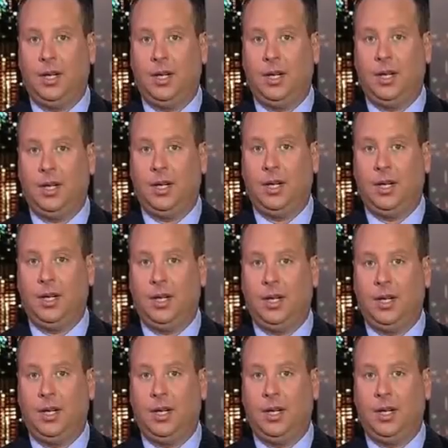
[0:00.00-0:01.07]

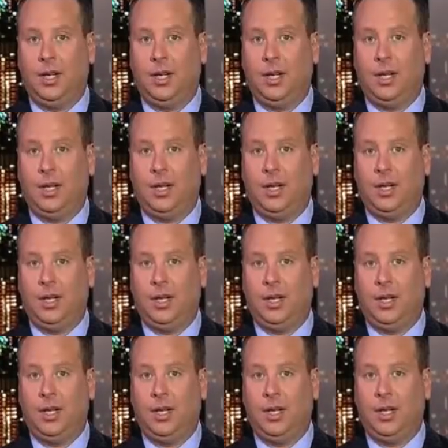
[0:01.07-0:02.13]

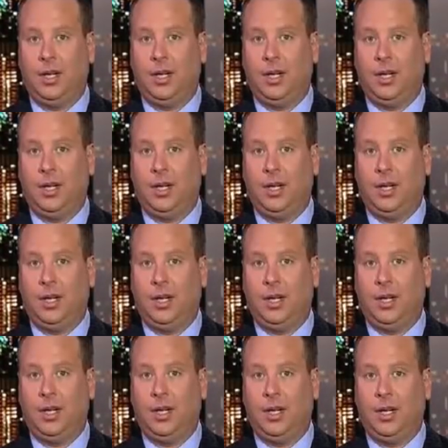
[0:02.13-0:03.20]

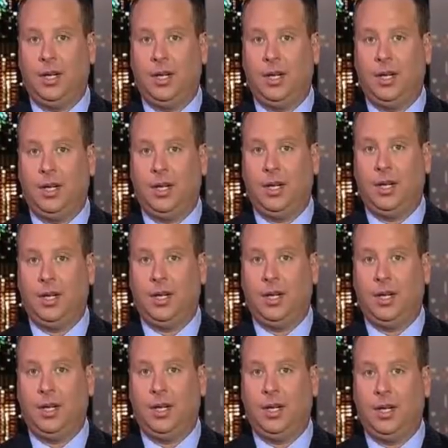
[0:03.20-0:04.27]

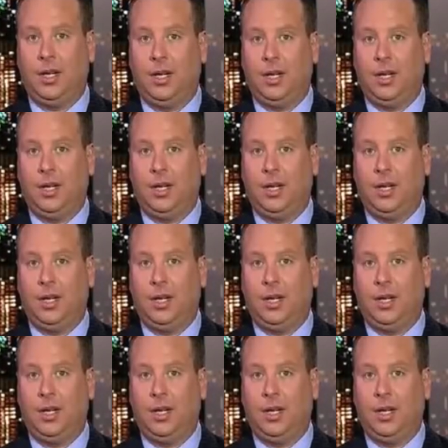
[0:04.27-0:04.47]
(silent)